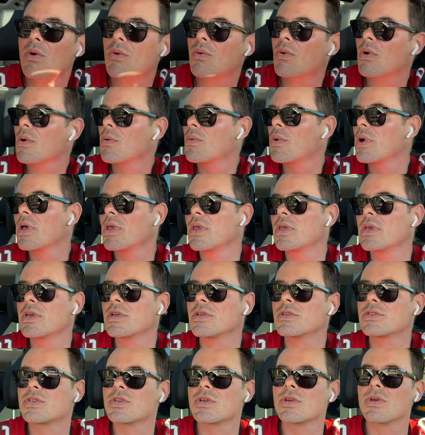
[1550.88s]
We're
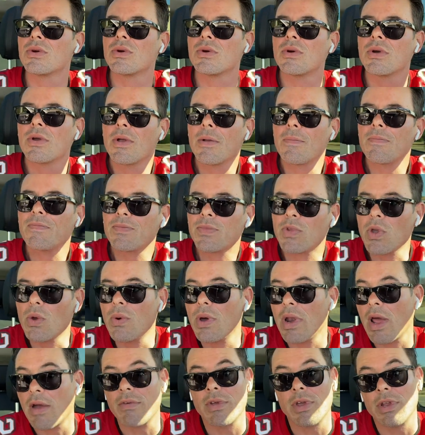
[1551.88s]
willing to do
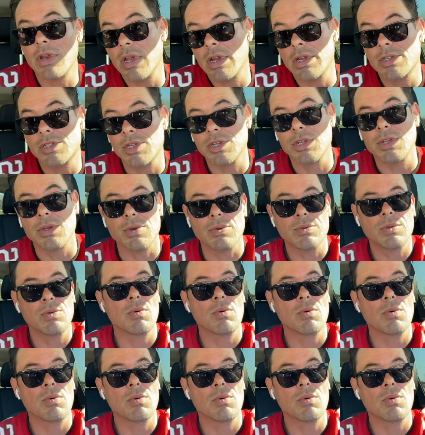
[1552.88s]
whatever you need us to do.